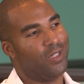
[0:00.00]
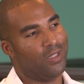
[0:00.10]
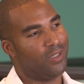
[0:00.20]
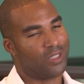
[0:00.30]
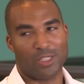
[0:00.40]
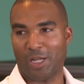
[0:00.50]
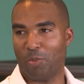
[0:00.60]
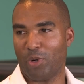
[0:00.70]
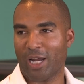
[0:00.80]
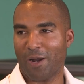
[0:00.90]
and it's just gonna
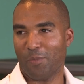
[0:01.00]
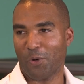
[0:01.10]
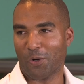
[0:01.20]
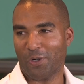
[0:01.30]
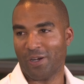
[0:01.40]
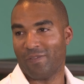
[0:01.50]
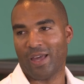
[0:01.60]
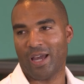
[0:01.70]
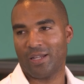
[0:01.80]
bring out more of that.